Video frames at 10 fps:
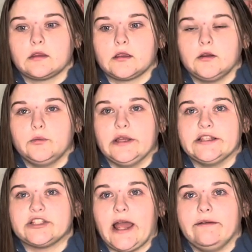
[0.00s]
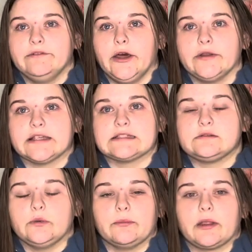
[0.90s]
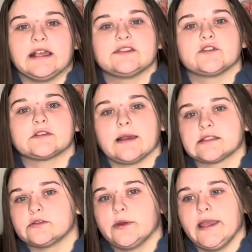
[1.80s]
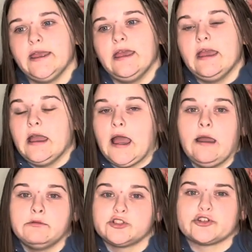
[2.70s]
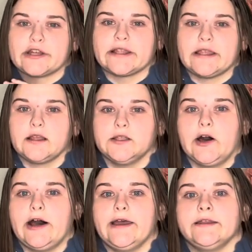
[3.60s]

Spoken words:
Which I've noticed when Bryce first passed away, I was drinking a lot.